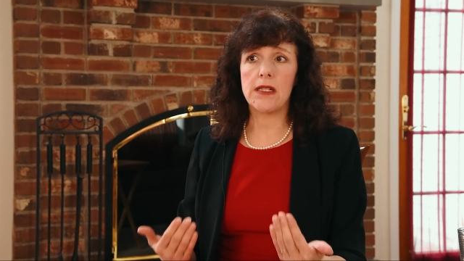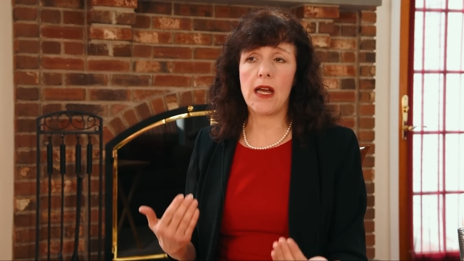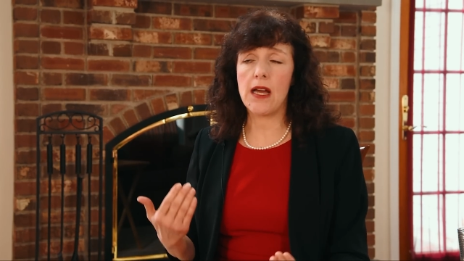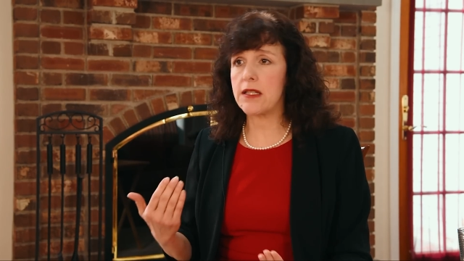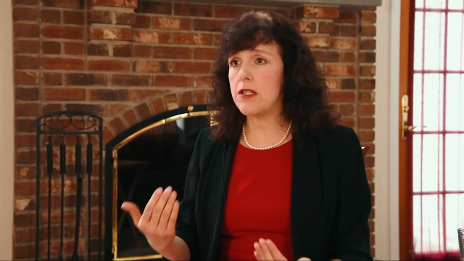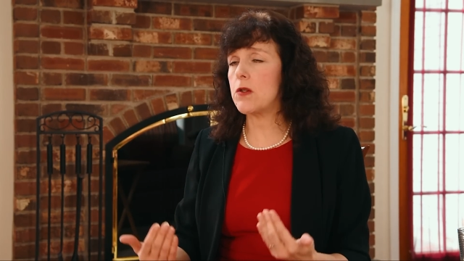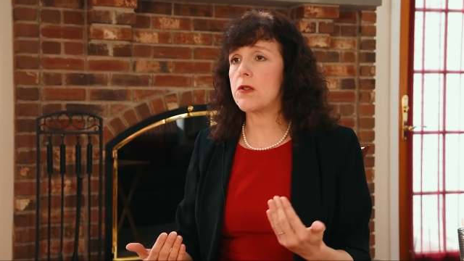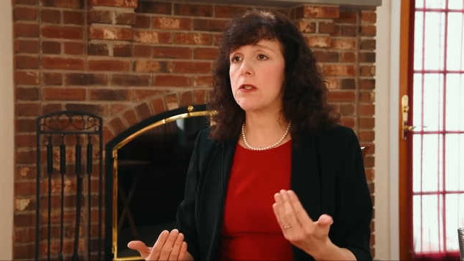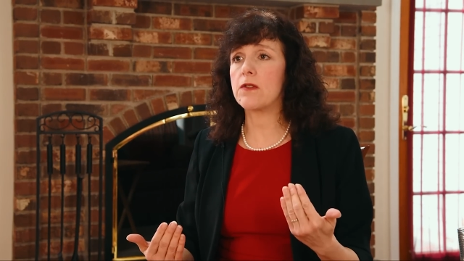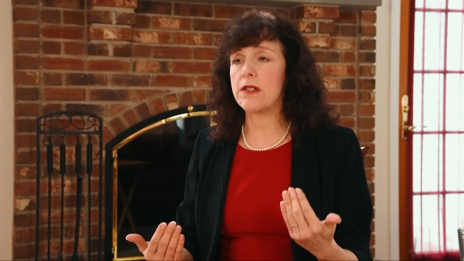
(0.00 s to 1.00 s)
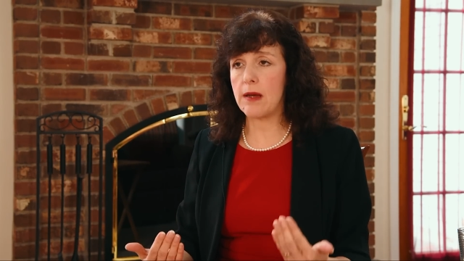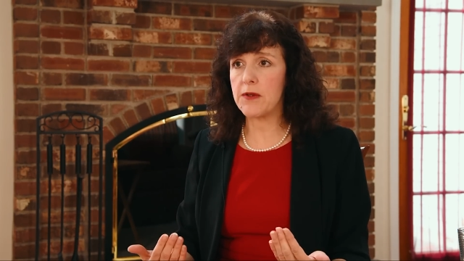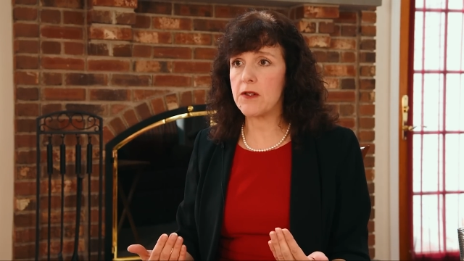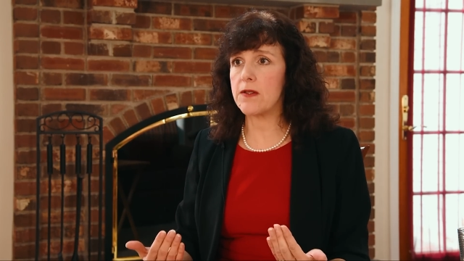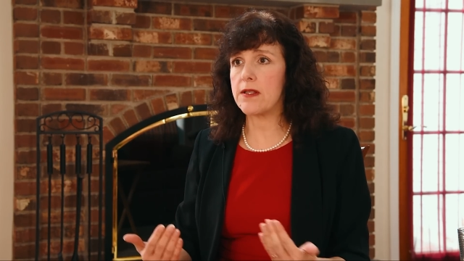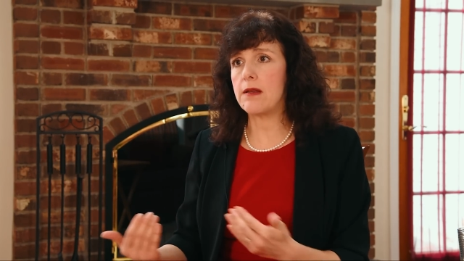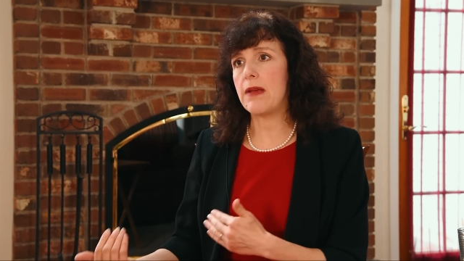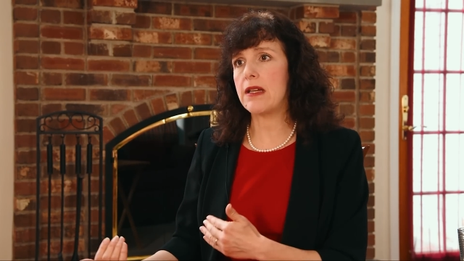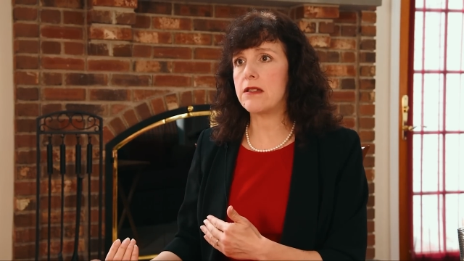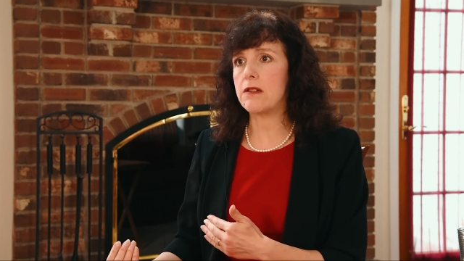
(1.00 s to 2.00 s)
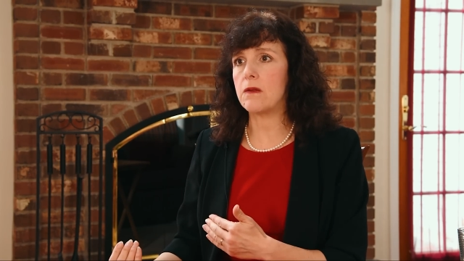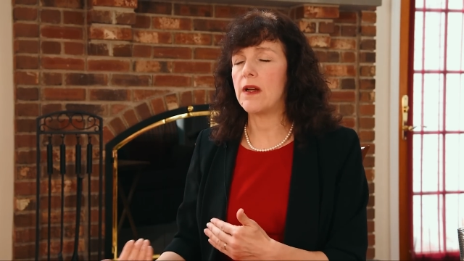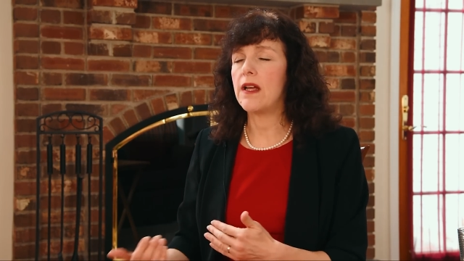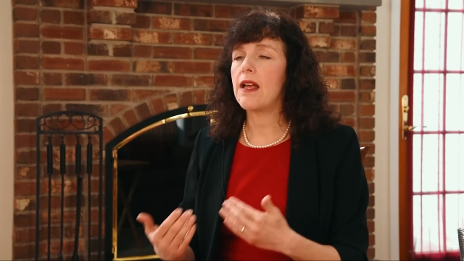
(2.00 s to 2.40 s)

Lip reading: and oxytocin receptors than men do.